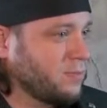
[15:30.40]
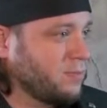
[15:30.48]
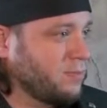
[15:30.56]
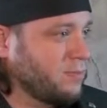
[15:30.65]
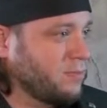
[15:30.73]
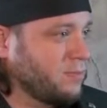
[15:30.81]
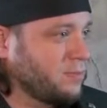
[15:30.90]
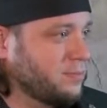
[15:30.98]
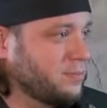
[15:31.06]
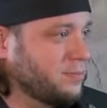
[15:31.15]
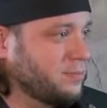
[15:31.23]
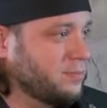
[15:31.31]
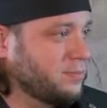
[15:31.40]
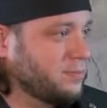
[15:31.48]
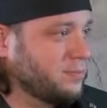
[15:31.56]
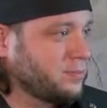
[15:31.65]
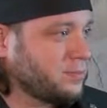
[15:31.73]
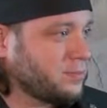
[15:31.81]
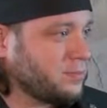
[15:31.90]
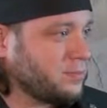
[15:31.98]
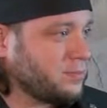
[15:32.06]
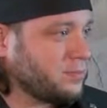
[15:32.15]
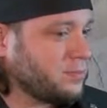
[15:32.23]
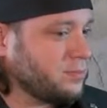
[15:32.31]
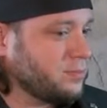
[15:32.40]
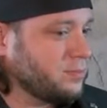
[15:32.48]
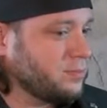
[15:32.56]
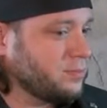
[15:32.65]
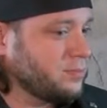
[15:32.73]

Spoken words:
[no speech]